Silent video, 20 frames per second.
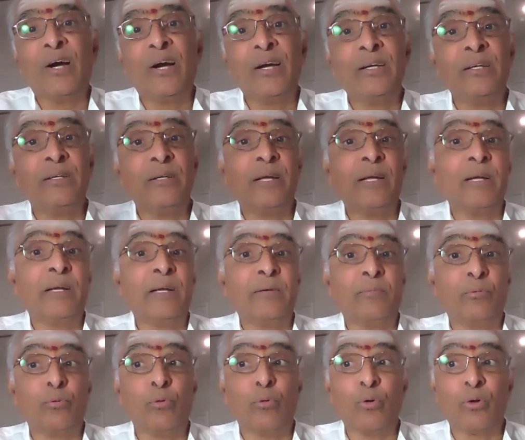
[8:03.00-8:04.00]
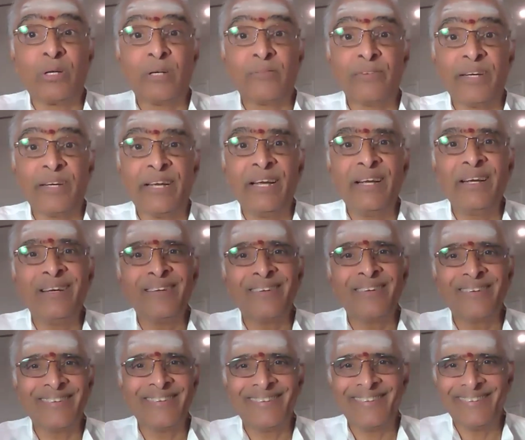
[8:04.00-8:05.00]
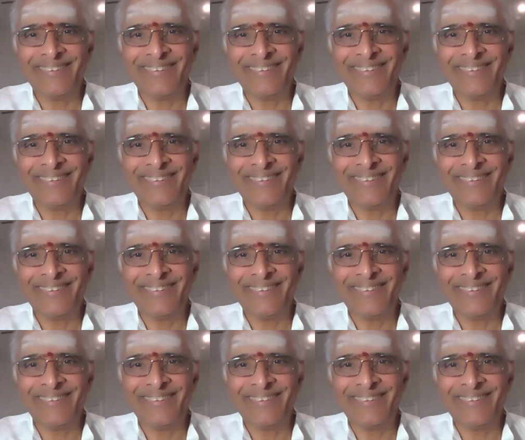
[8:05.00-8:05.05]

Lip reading: joined a court of a king,